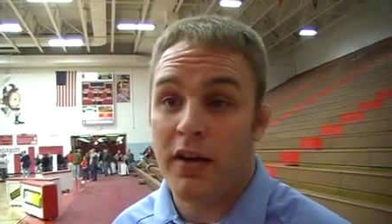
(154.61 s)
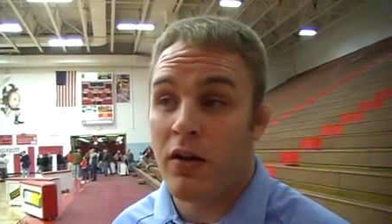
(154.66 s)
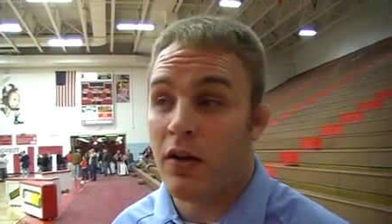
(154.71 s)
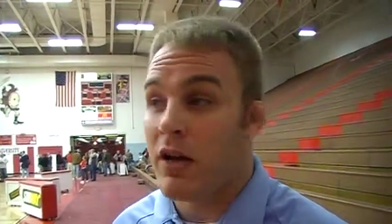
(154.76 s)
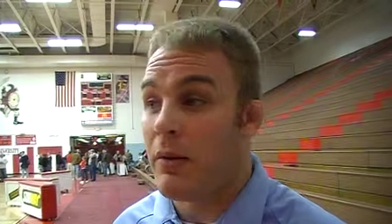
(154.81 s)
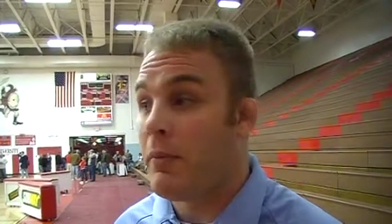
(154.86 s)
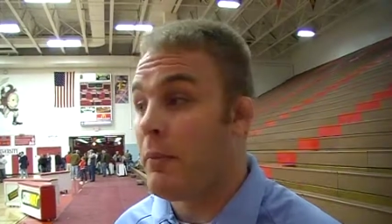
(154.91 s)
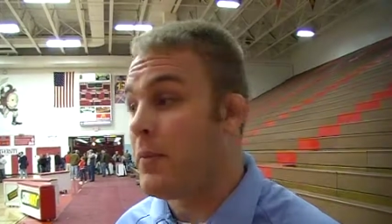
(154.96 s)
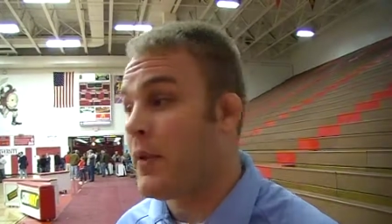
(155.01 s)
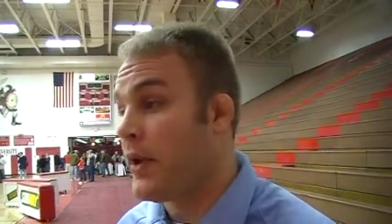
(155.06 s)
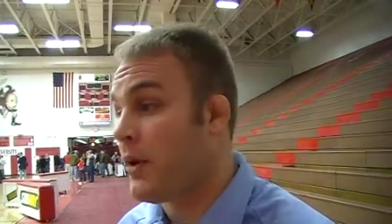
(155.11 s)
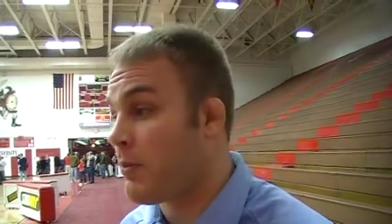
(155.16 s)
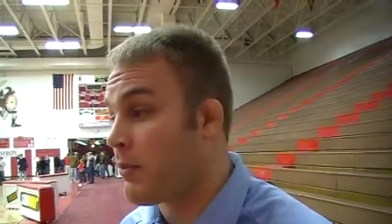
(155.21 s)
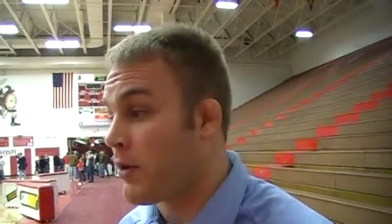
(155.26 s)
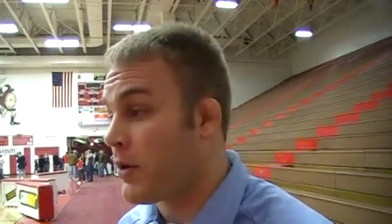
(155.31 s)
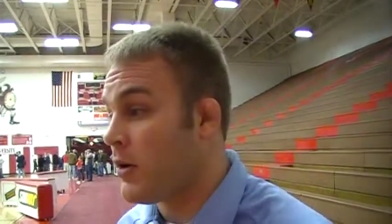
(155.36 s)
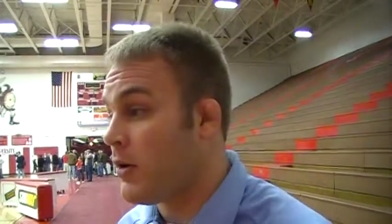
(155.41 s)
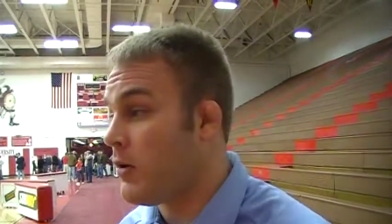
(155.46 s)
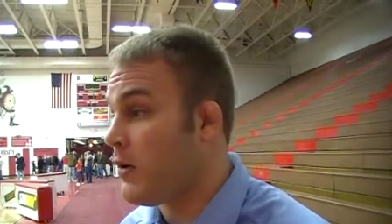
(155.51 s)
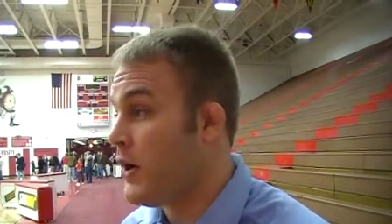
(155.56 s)
You know, coming up to
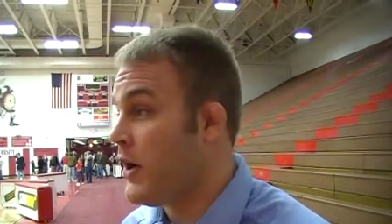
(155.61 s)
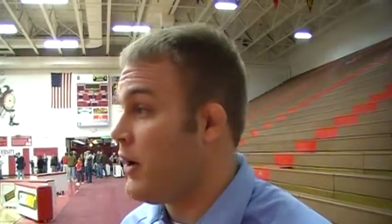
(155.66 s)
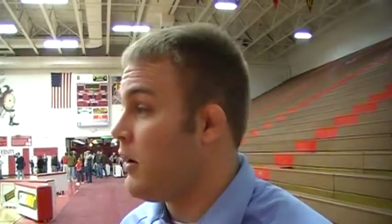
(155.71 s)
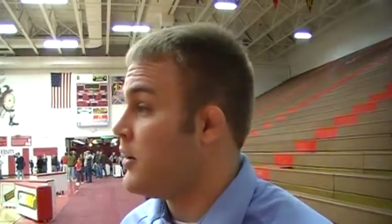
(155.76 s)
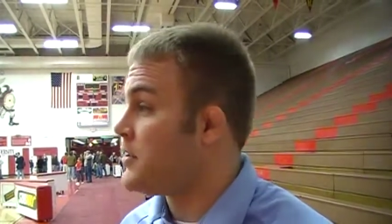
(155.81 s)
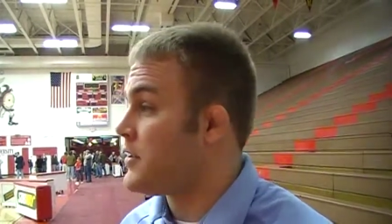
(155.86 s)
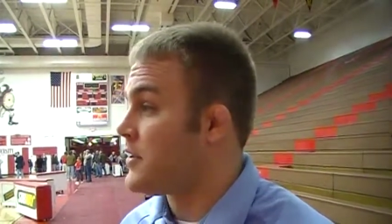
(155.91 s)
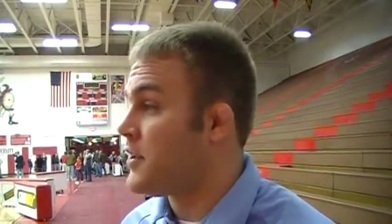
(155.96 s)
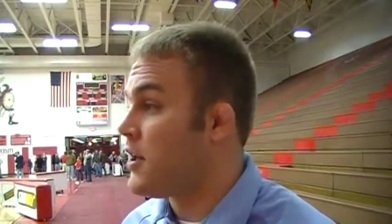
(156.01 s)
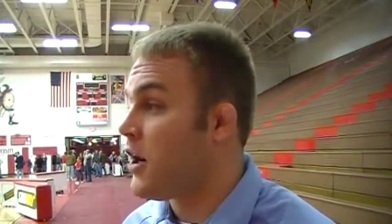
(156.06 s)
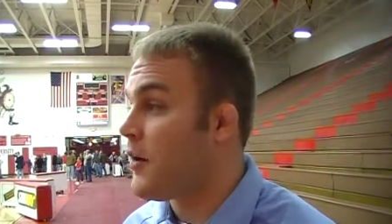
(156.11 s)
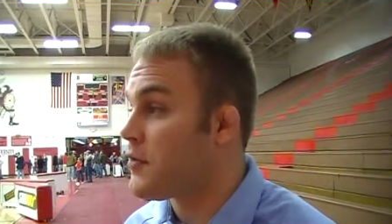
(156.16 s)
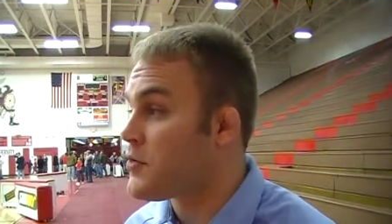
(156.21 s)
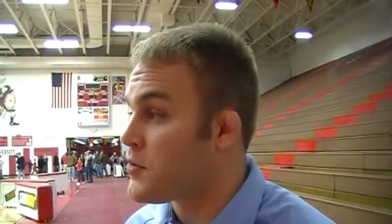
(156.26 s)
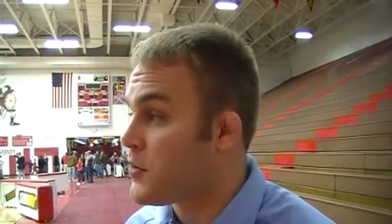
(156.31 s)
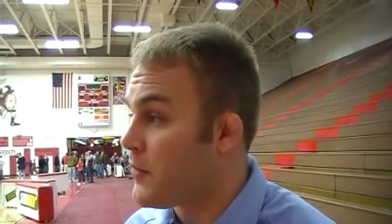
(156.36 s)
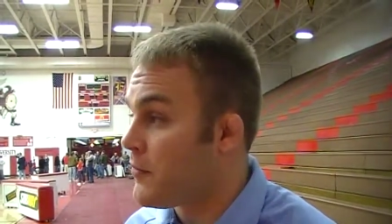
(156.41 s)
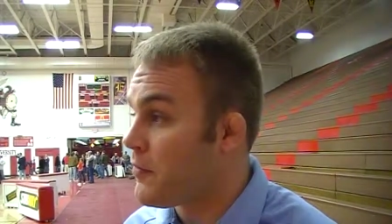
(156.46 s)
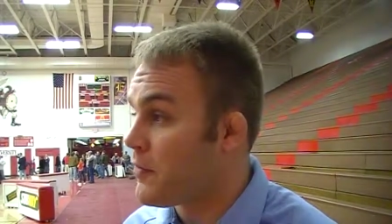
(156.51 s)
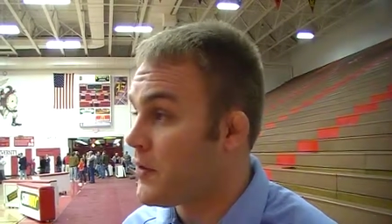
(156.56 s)
Edinboro, it's a tough
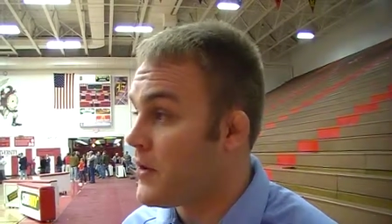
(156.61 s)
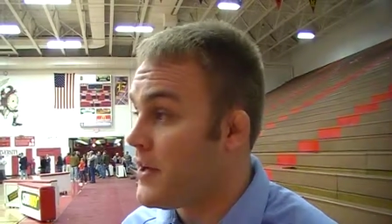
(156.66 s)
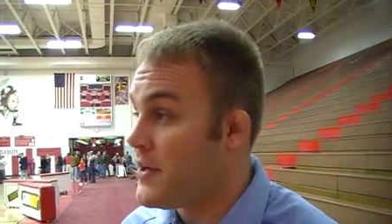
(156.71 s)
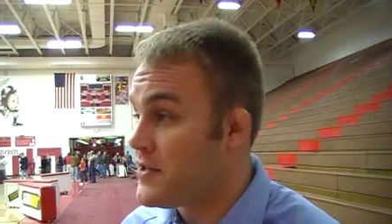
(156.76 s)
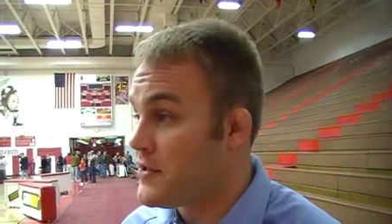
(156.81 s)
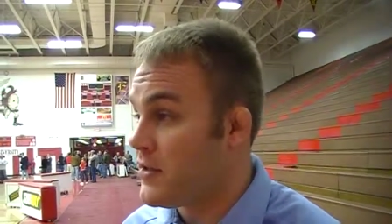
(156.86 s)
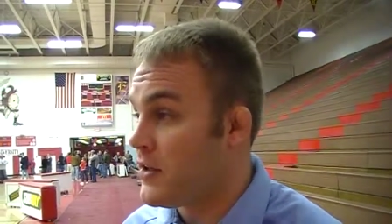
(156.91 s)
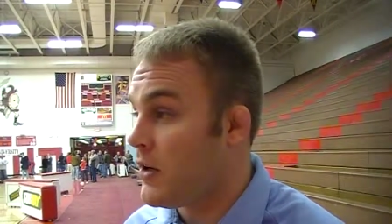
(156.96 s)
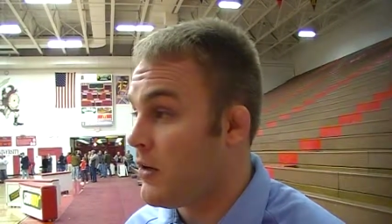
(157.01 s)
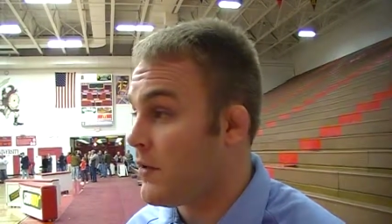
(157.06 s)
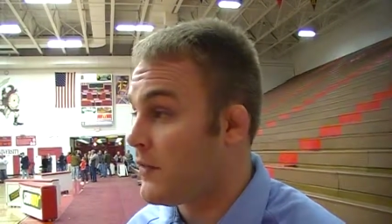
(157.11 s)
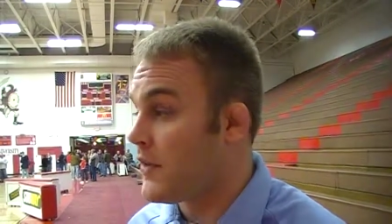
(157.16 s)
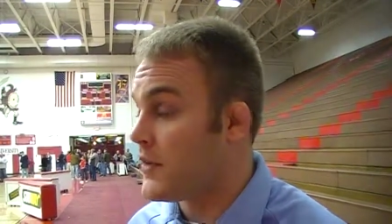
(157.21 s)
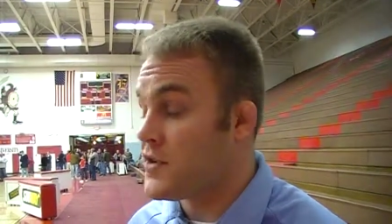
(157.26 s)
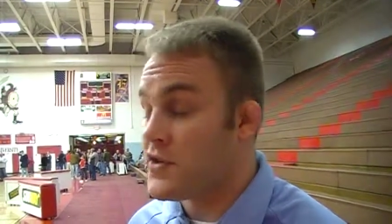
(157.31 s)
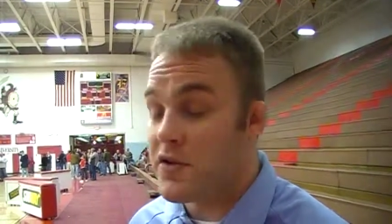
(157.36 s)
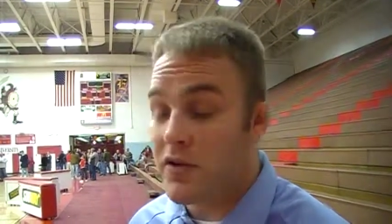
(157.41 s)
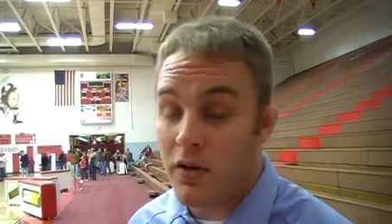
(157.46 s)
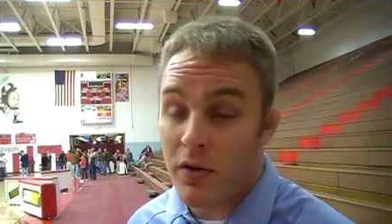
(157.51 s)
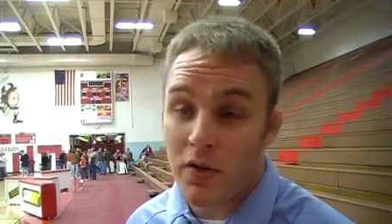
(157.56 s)
trip for us. You know, the
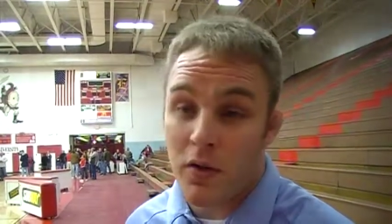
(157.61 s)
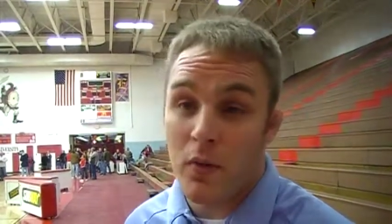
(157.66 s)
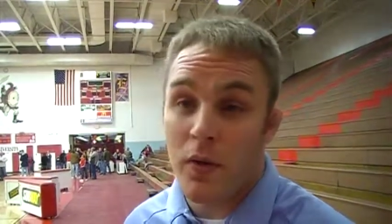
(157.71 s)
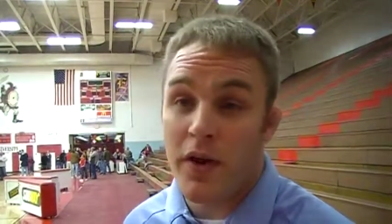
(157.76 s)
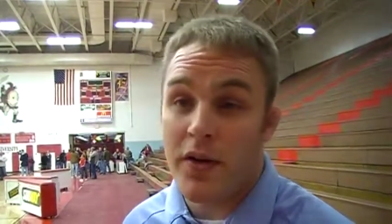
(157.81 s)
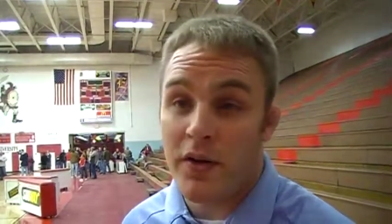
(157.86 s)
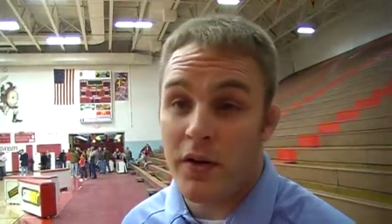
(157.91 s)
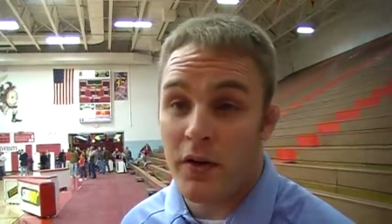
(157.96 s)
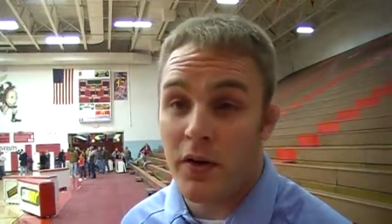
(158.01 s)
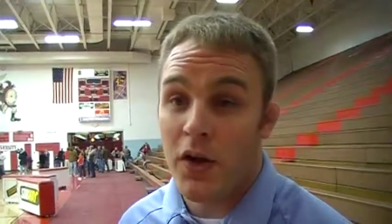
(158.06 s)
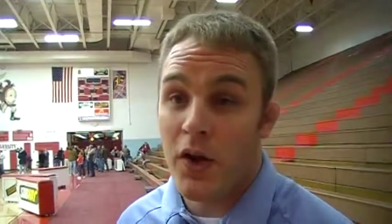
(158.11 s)
snow, the weather.